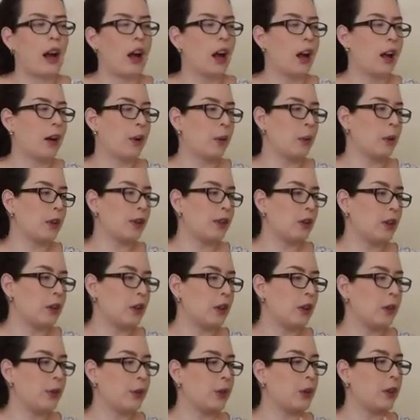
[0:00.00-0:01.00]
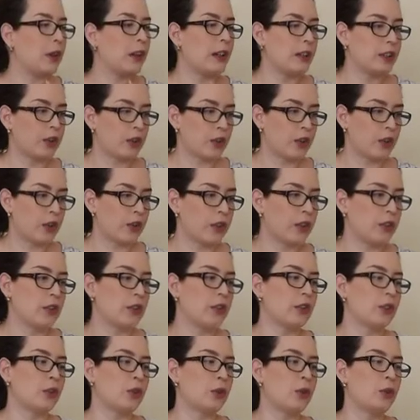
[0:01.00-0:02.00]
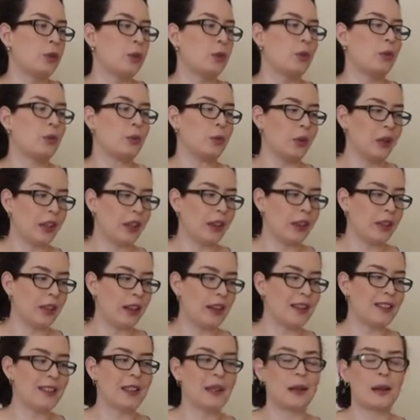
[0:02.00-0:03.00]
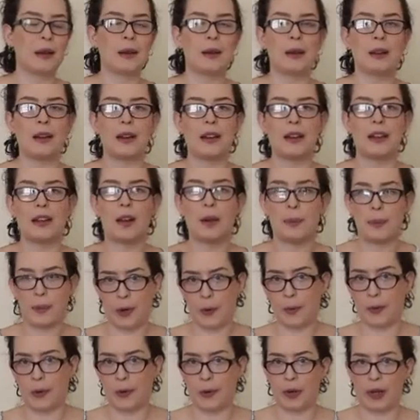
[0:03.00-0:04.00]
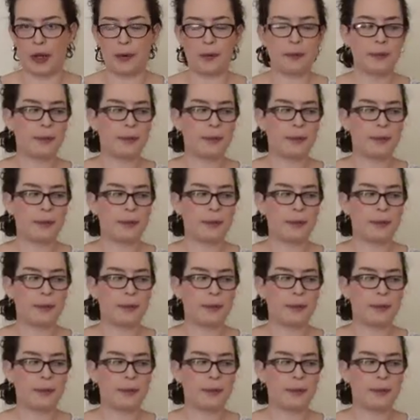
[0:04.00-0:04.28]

I want to give you the instructions to read this in a proper way.